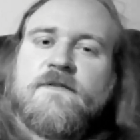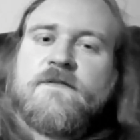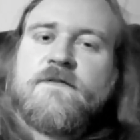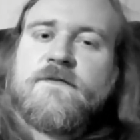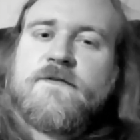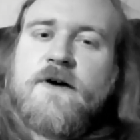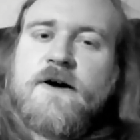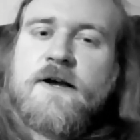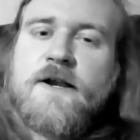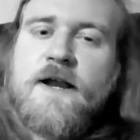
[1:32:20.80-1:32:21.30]

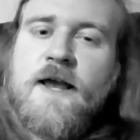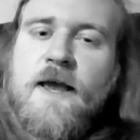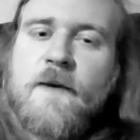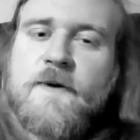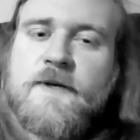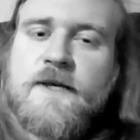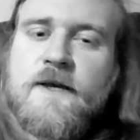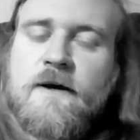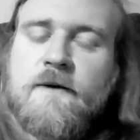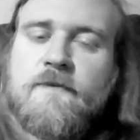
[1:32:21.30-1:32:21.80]
Fucking
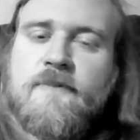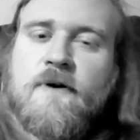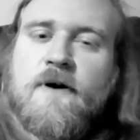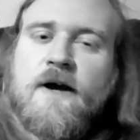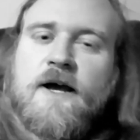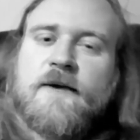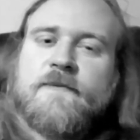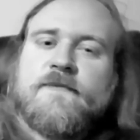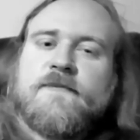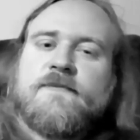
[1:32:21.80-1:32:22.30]
Amazon
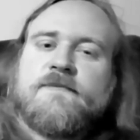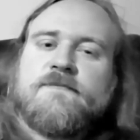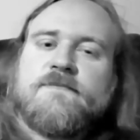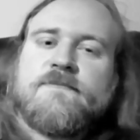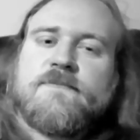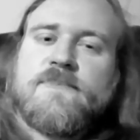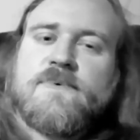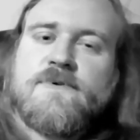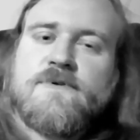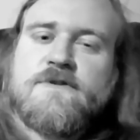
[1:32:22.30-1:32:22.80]
Prime.
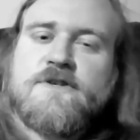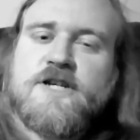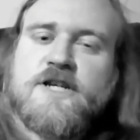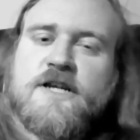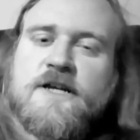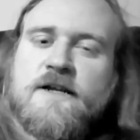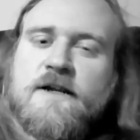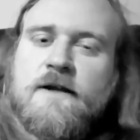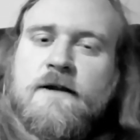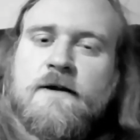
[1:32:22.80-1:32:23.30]

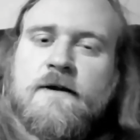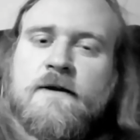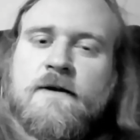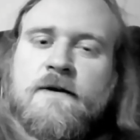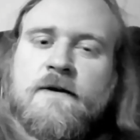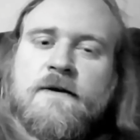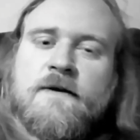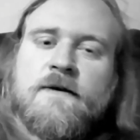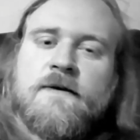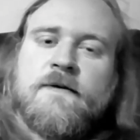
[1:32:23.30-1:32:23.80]
Bullshit.
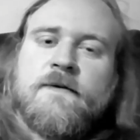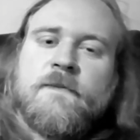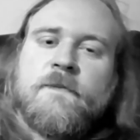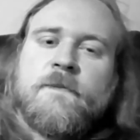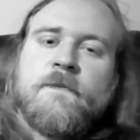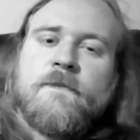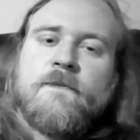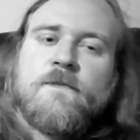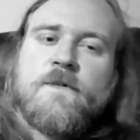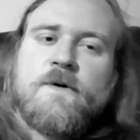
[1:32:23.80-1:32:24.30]

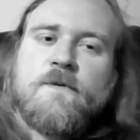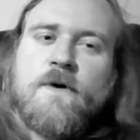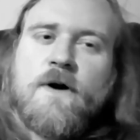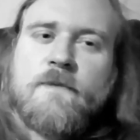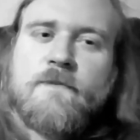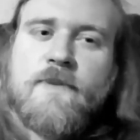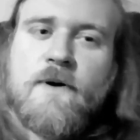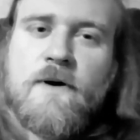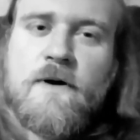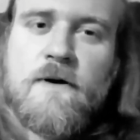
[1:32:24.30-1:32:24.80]
We
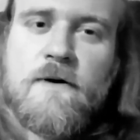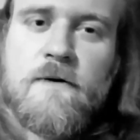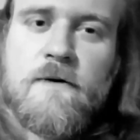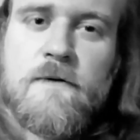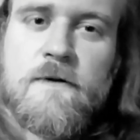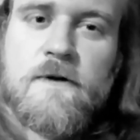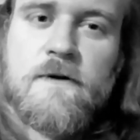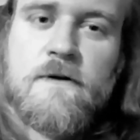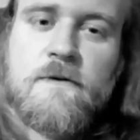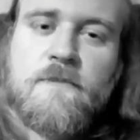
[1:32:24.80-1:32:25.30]
want Paul.
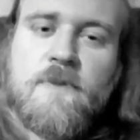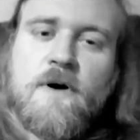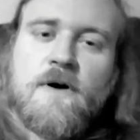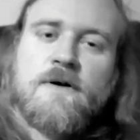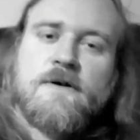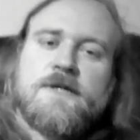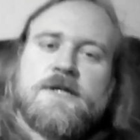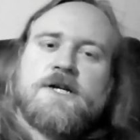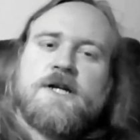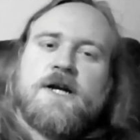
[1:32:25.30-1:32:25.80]
Go to
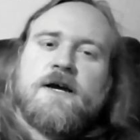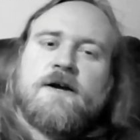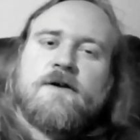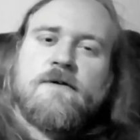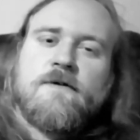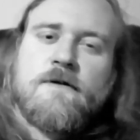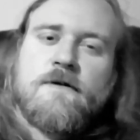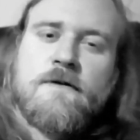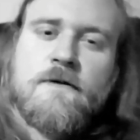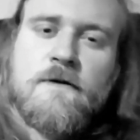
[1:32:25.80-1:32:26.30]
Paul's
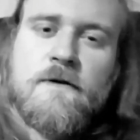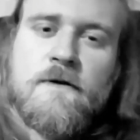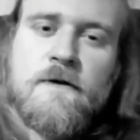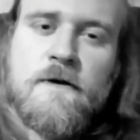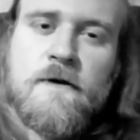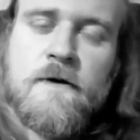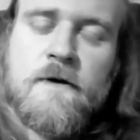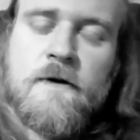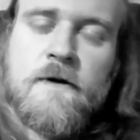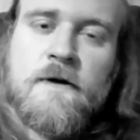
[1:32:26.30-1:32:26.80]
channel.
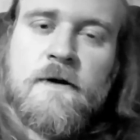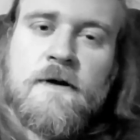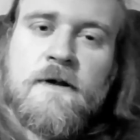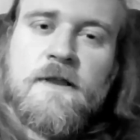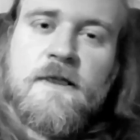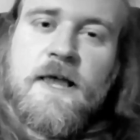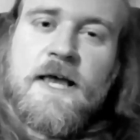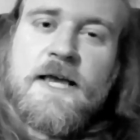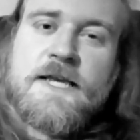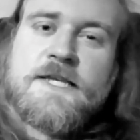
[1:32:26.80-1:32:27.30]

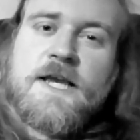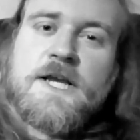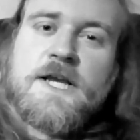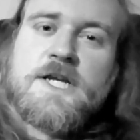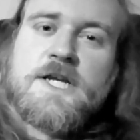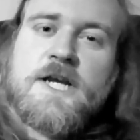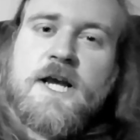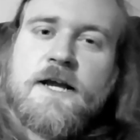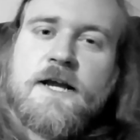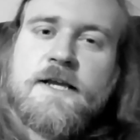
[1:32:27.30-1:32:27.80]
Last I
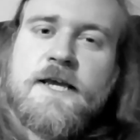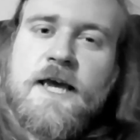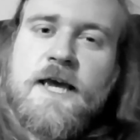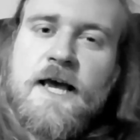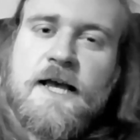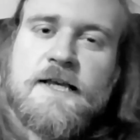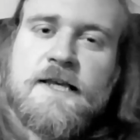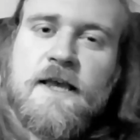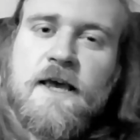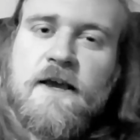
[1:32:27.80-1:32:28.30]
checked, he
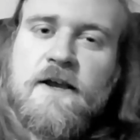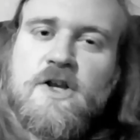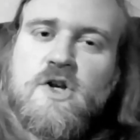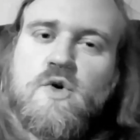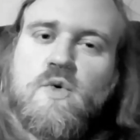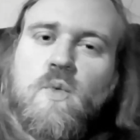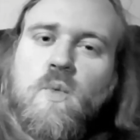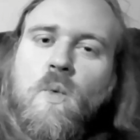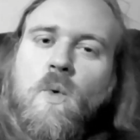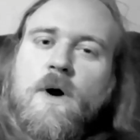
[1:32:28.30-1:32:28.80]
has like
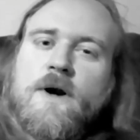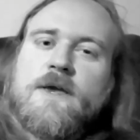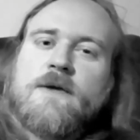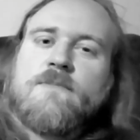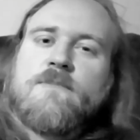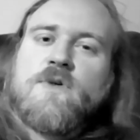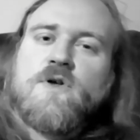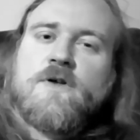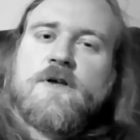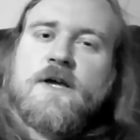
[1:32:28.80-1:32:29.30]
20
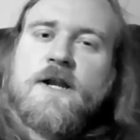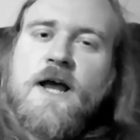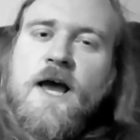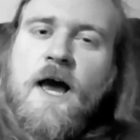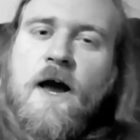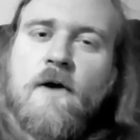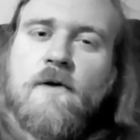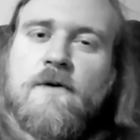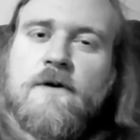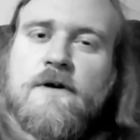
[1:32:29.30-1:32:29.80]
million
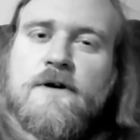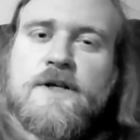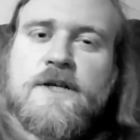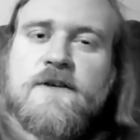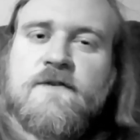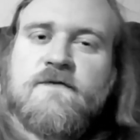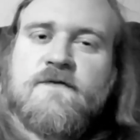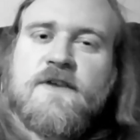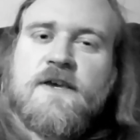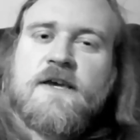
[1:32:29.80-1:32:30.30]
hours
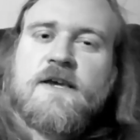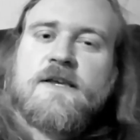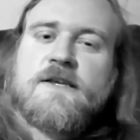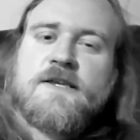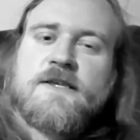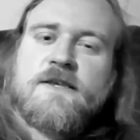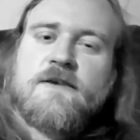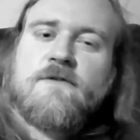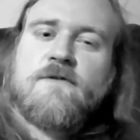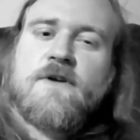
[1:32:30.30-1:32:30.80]
of
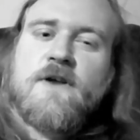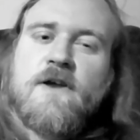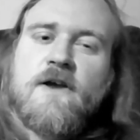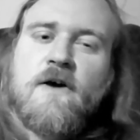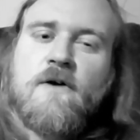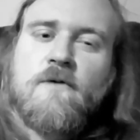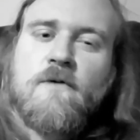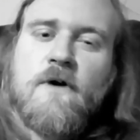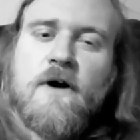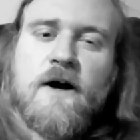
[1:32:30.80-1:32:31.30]
these that you can
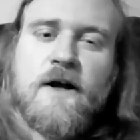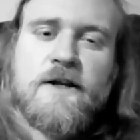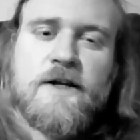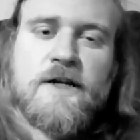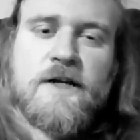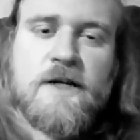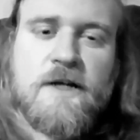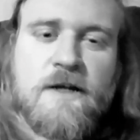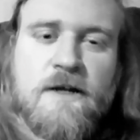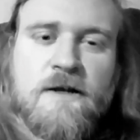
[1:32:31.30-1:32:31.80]
go
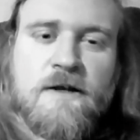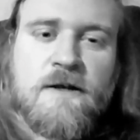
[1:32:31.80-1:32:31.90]
watch.